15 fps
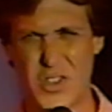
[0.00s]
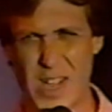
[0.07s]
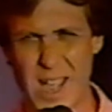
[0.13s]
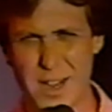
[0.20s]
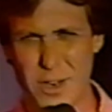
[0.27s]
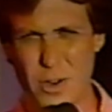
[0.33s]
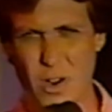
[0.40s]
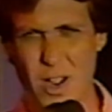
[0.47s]

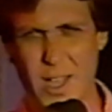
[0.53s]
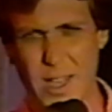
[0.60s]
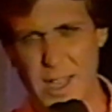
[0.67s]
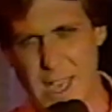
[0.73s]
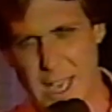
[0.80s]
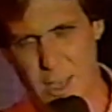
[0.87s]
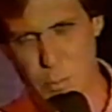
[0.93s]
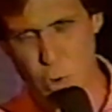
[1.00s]
Ted, you're a
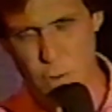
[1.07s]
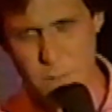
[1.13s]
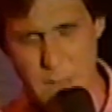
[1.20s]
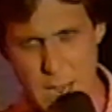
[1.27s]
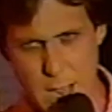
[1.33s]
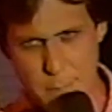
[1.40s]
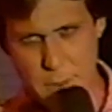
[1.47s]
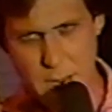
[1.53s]
geek. Move
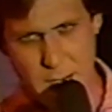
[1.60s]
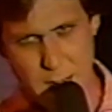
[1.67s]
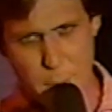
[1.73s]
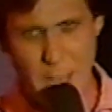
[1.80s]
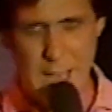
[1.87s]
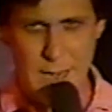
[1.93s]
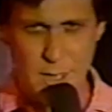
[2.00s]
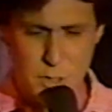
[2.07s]
that up there. Come
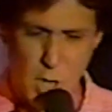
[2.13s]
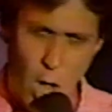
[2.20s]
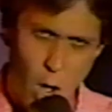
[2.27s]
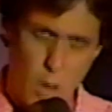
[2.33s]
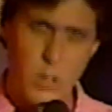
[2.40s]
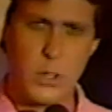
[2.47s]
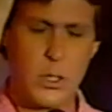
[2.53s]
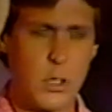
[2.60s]
on, let's go.